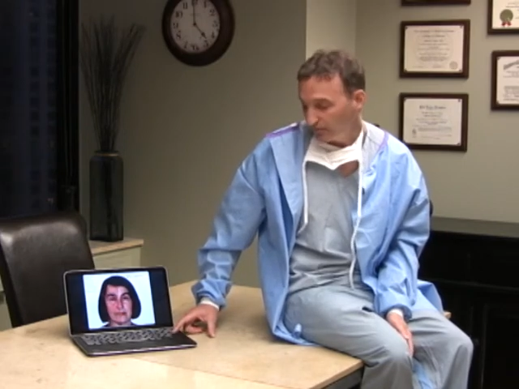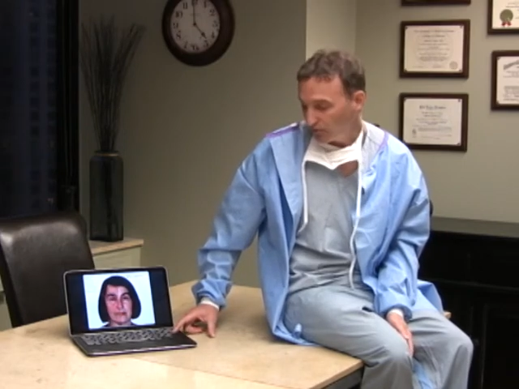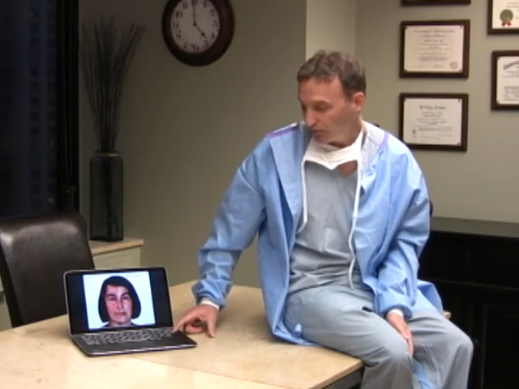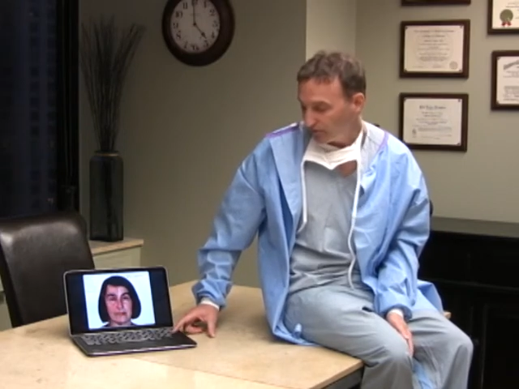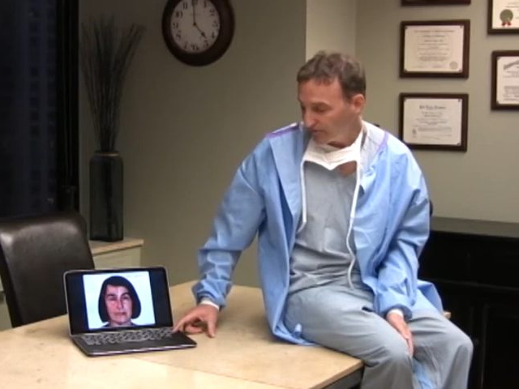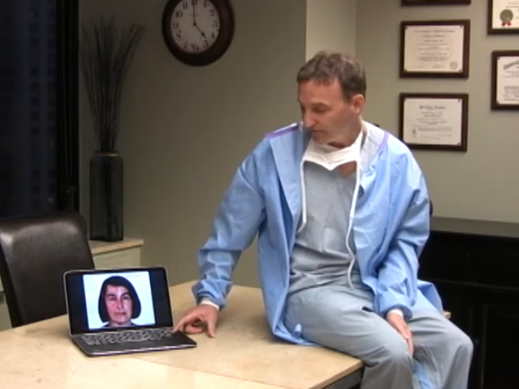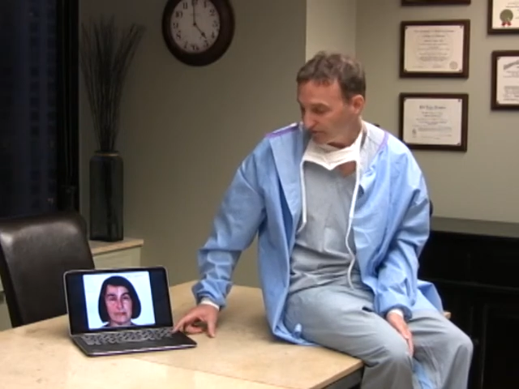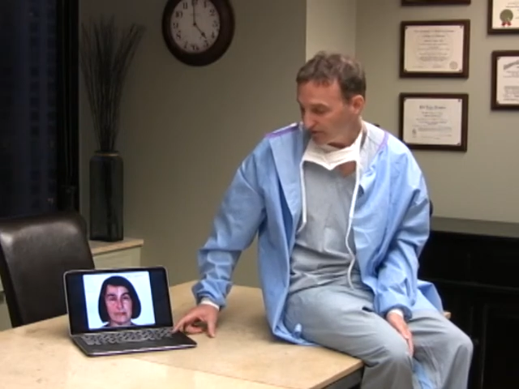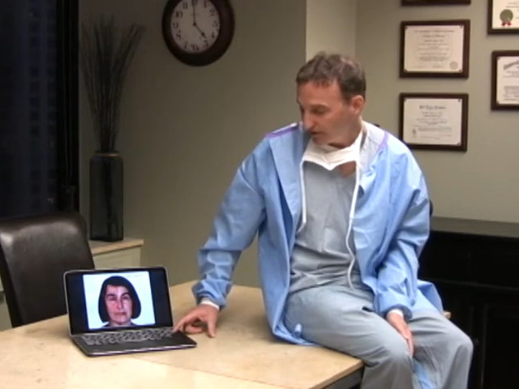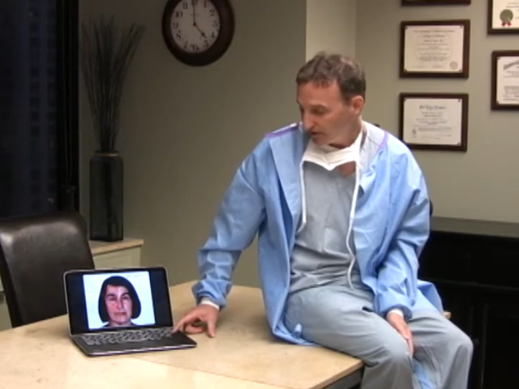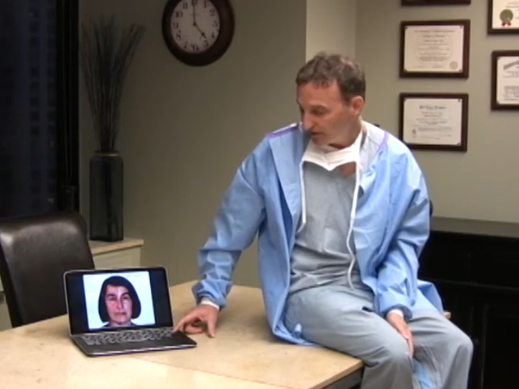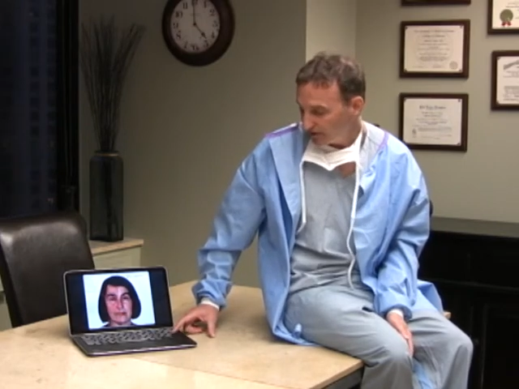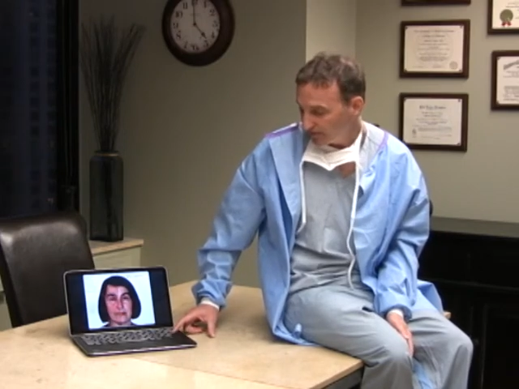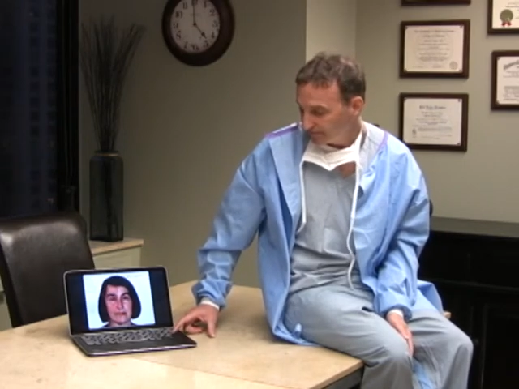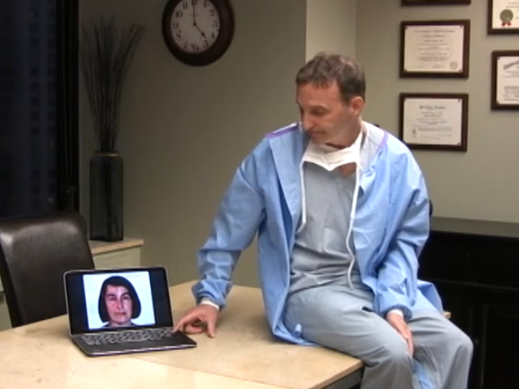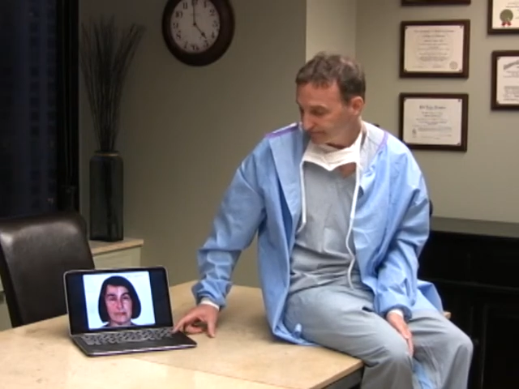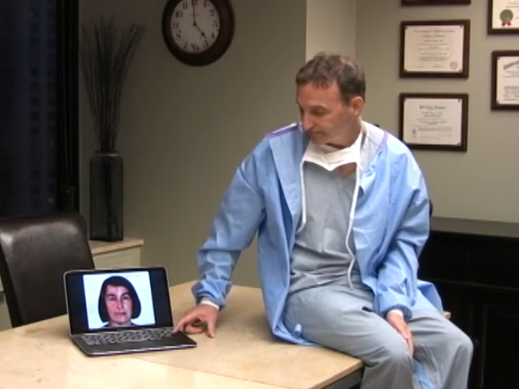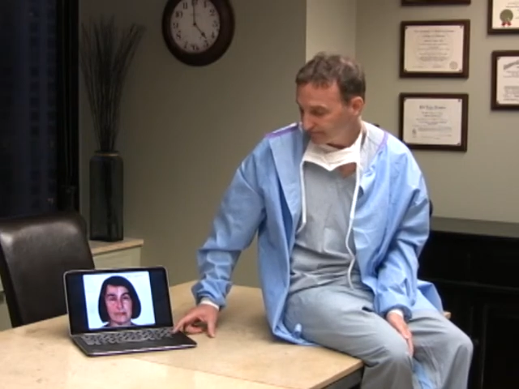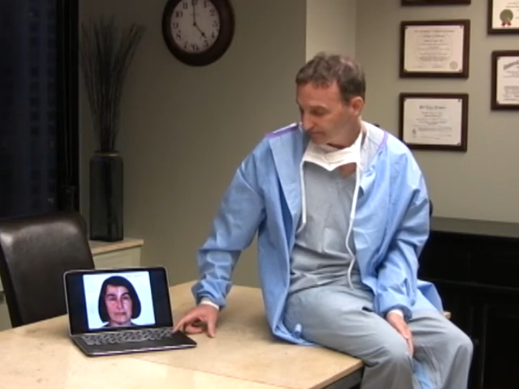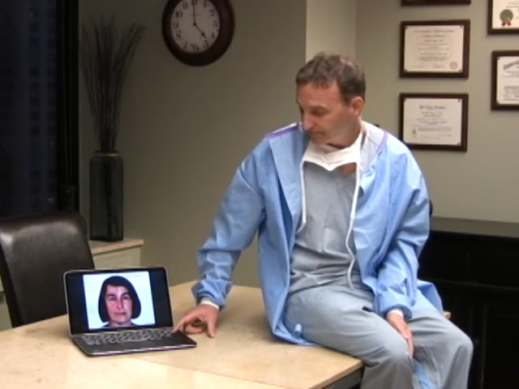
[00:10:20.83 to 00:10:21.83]
more
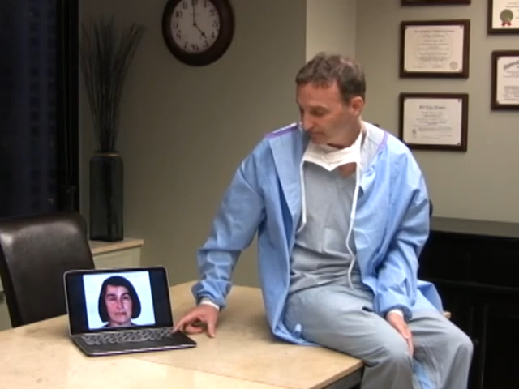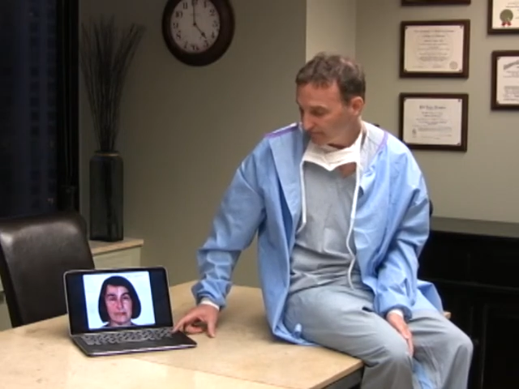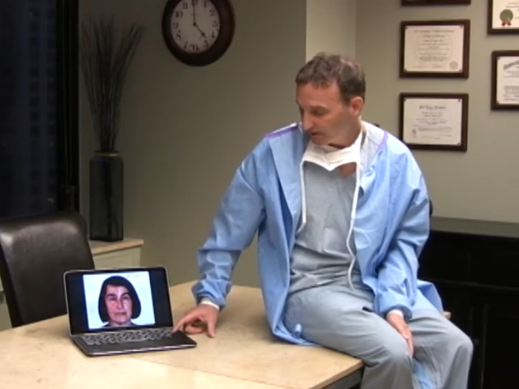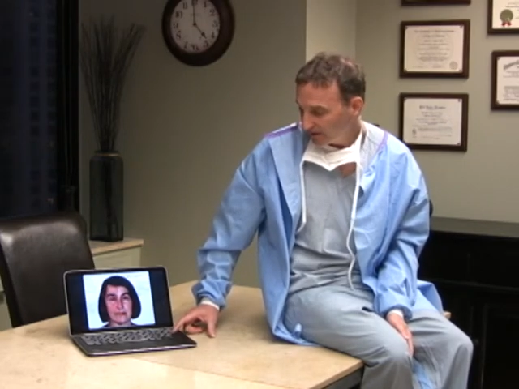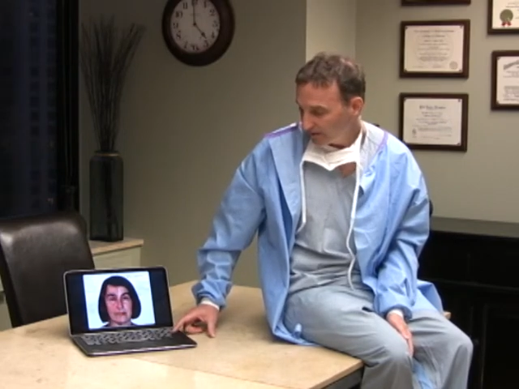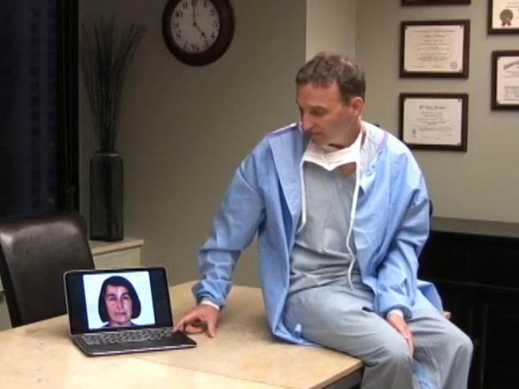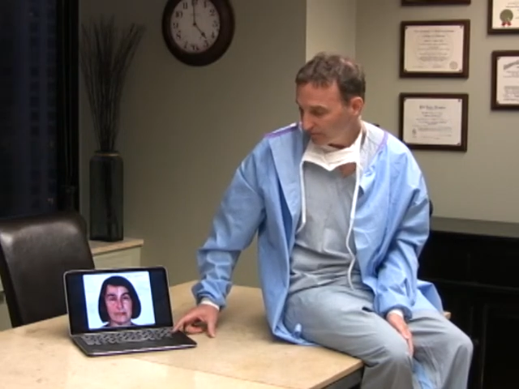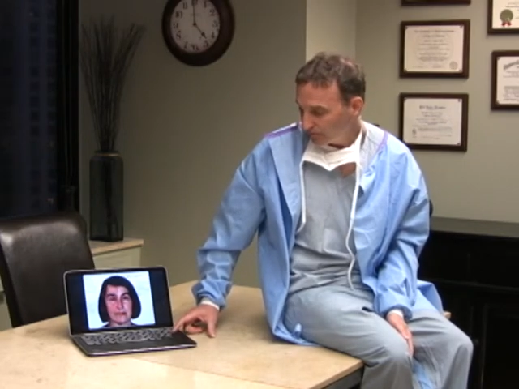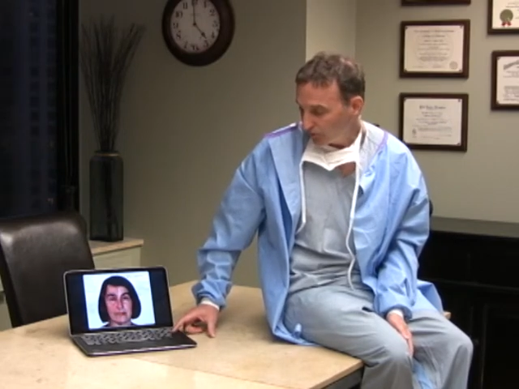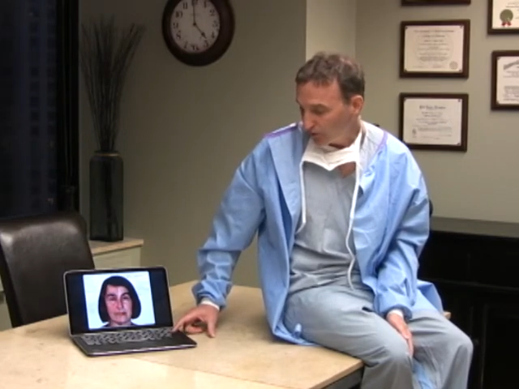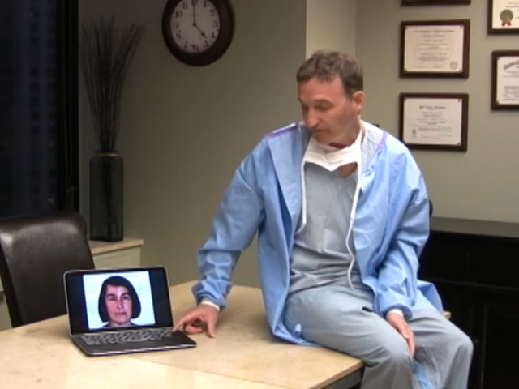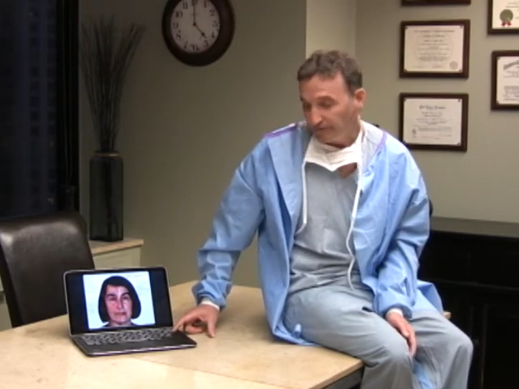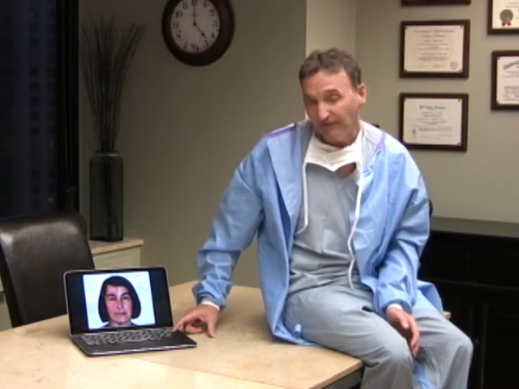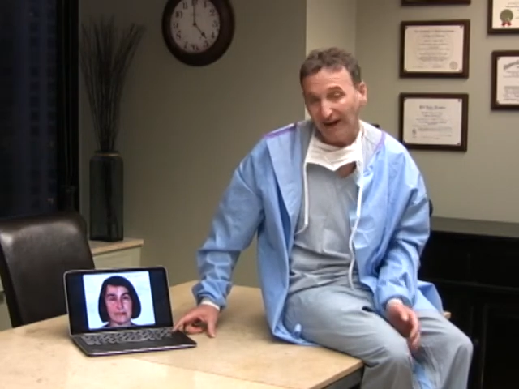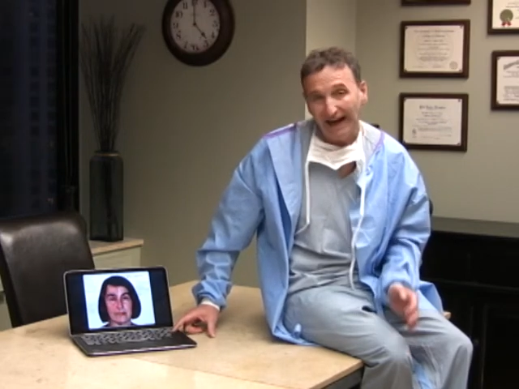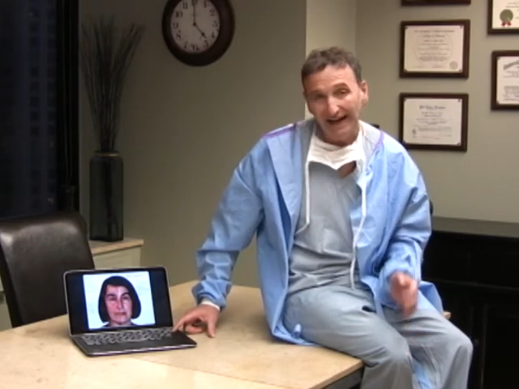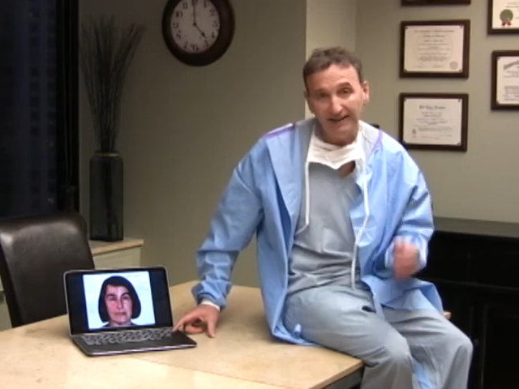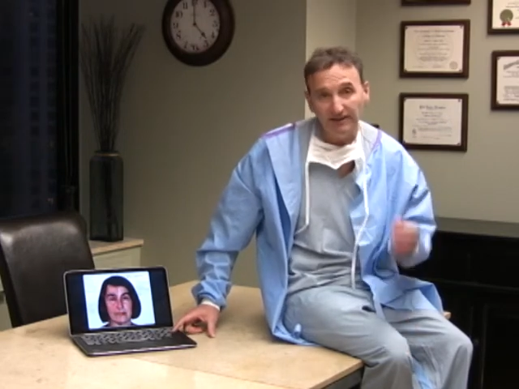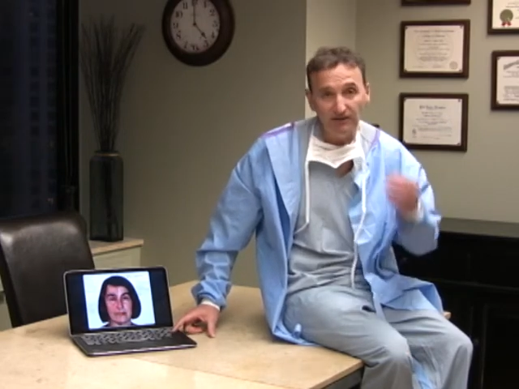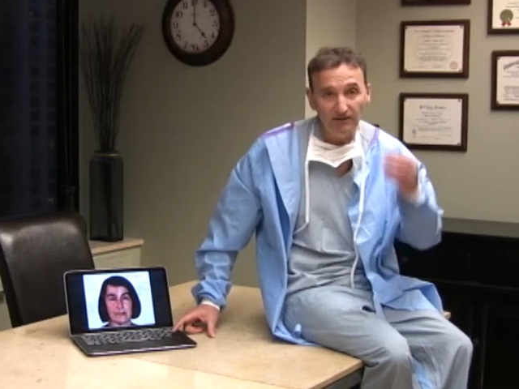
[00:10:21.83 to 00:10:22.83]
fertile, more
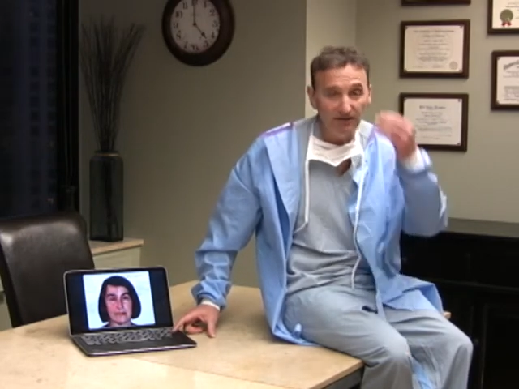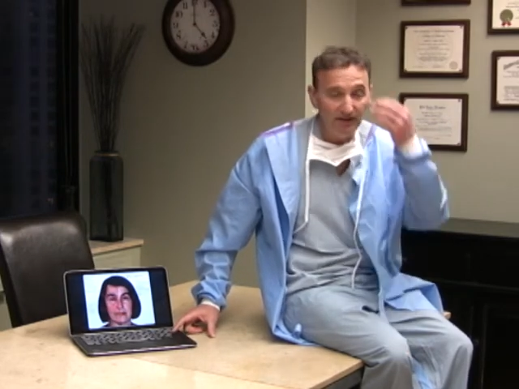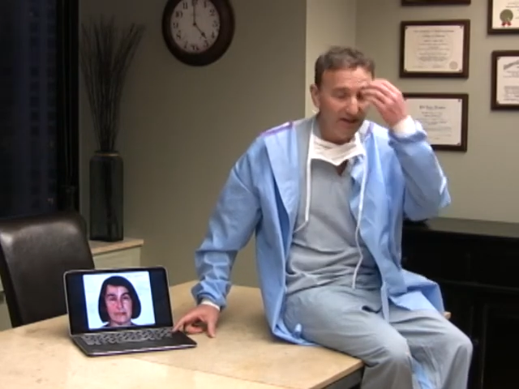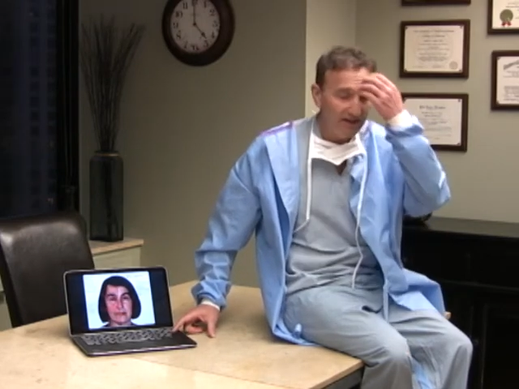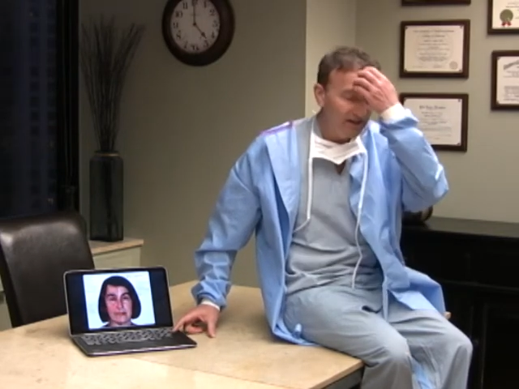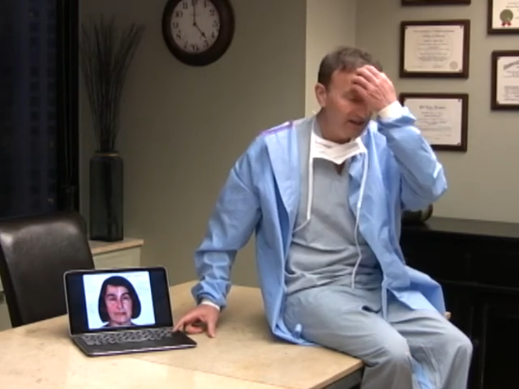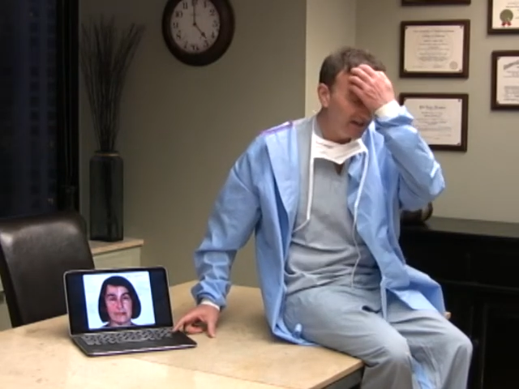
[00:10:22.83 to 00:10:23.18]
vital.